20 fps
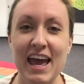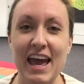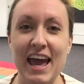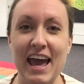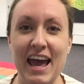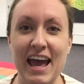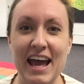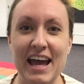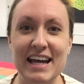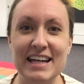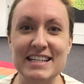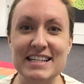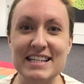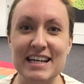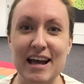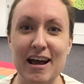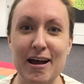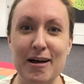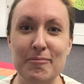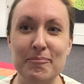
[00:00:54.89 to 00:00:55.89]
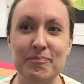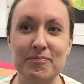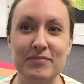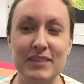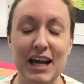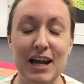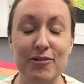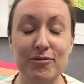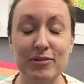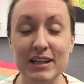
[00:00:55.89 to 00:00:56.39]
And
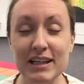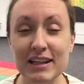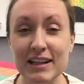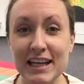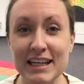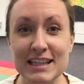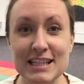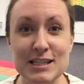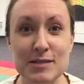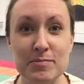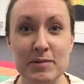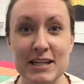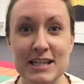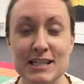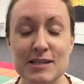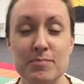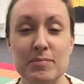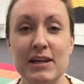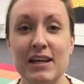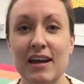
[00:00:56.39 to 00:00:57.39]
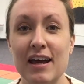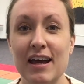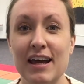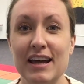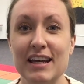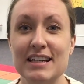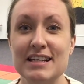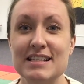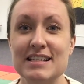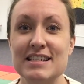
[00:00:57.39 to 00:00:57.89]
I really like this piece
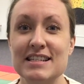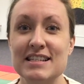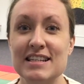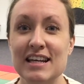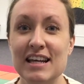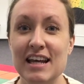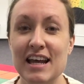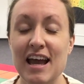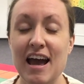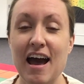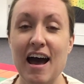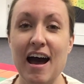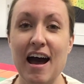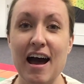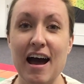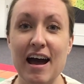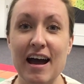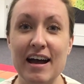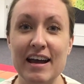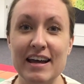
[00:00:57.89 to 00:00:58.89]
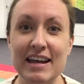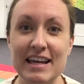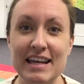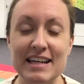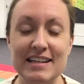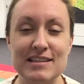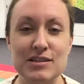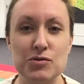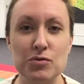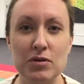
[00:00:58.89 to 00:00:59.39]
because
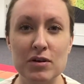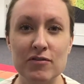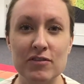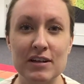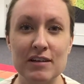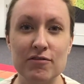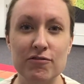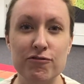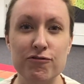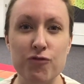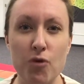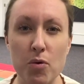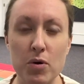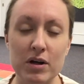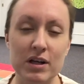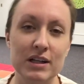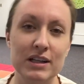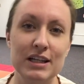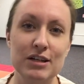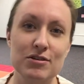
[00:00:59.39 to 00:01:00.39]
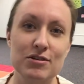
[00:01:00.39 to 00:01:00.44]
it's sort of in 4 clear